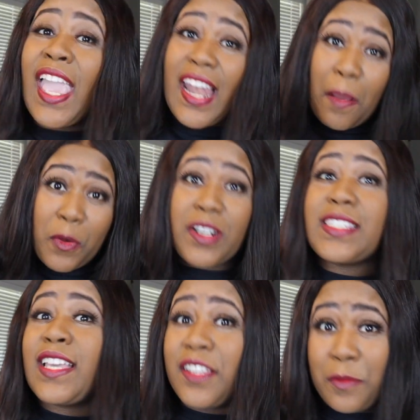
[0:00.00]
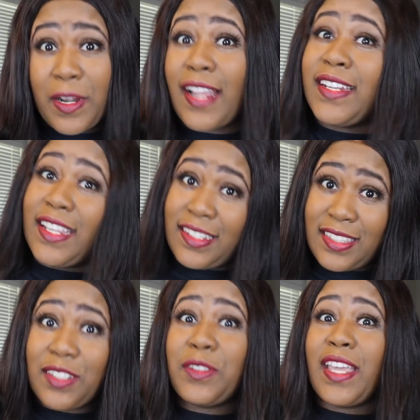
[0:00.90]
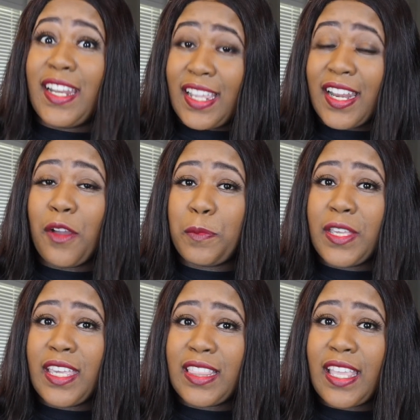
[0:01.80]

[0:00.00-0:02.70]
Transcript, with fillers: and I'm going to tell you what I did so that it can help you get